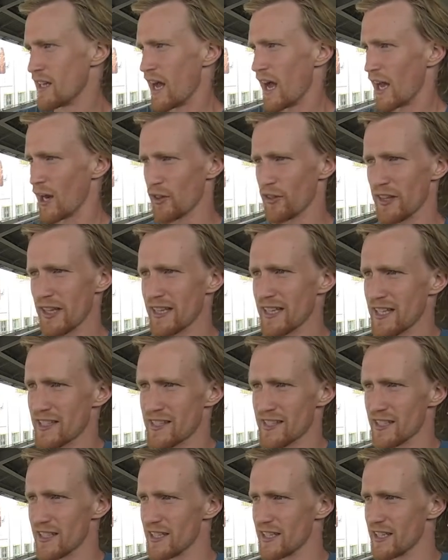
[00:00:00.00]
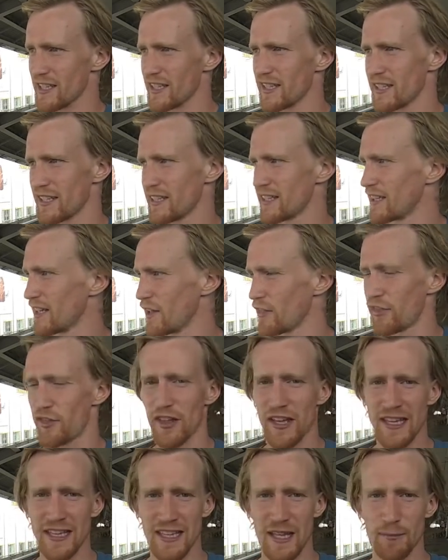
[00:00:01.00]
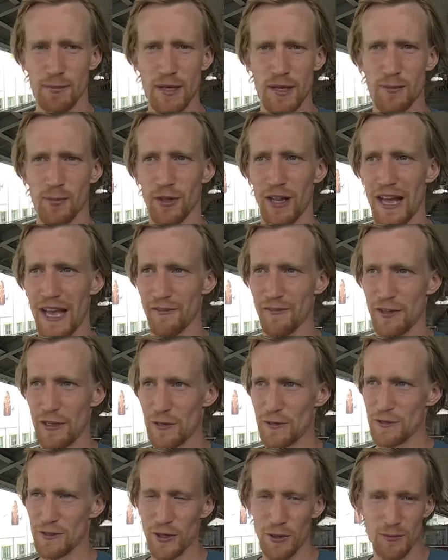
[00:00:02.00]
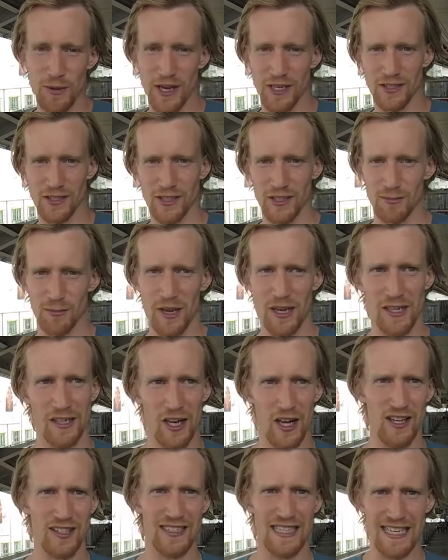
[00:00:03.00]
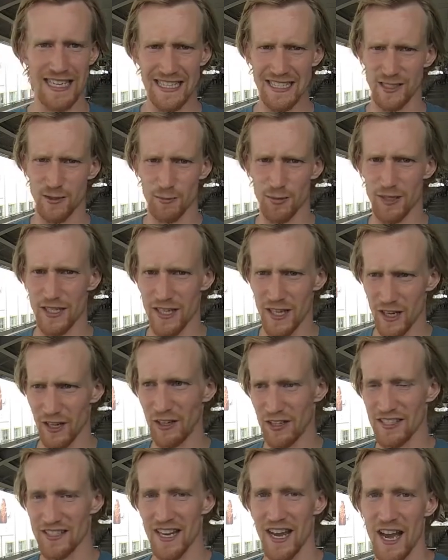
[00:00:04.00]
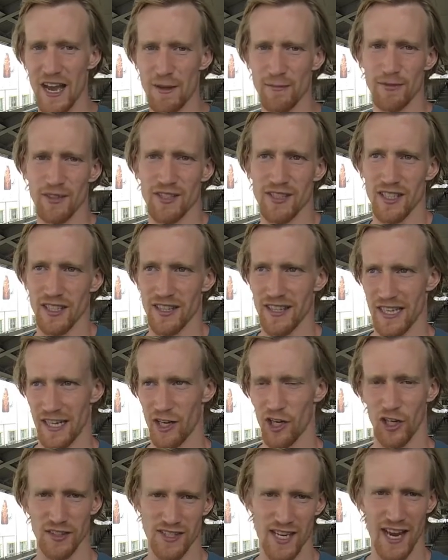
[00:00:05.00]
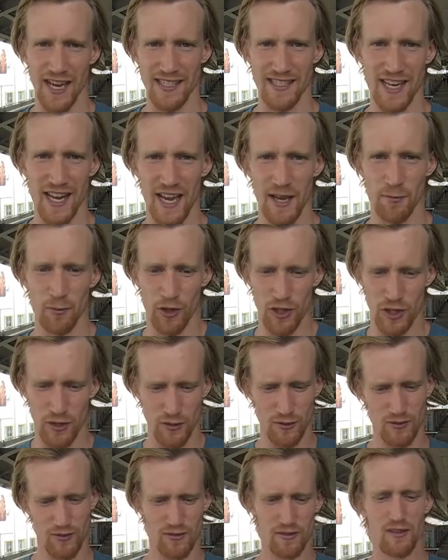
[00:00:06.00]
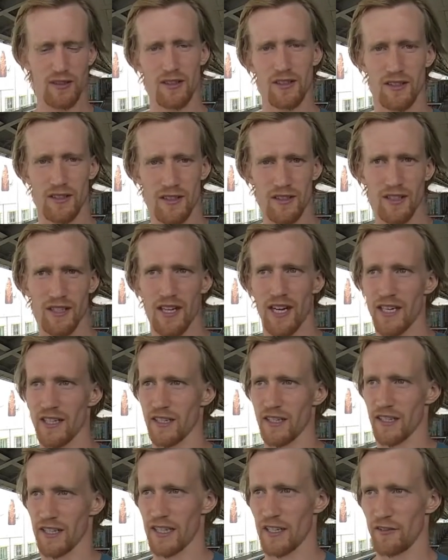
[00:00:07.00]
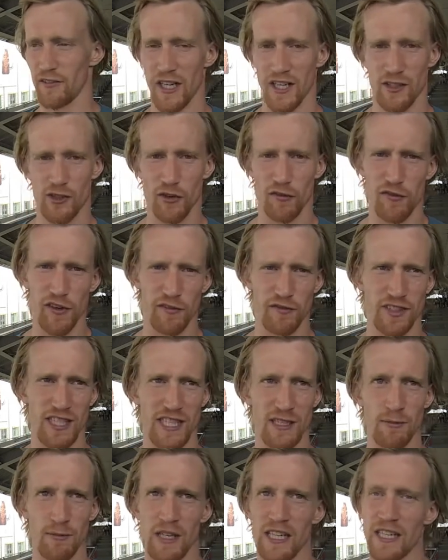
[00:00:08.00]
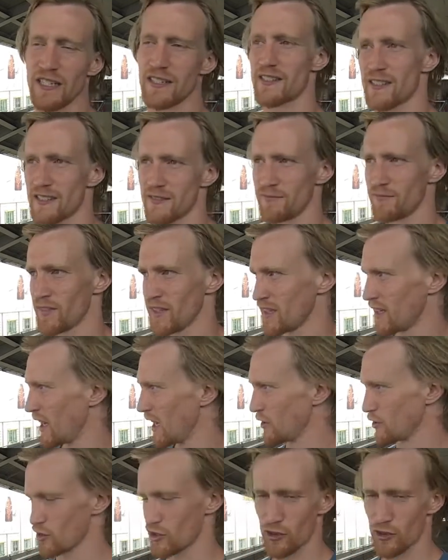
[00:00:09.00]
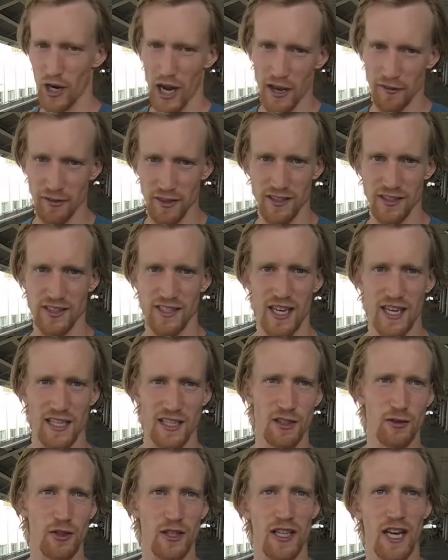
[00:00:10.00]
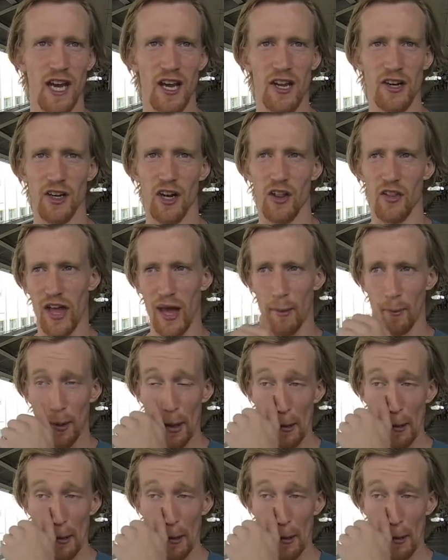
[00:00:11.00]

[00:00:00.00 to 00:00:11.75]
I don't think that's a thing that people have here so much in Bangkok, needing to be there on time. It's a thing called Thai time where you kind of give an extra 15 minutes and there's traffic to take into account and all that.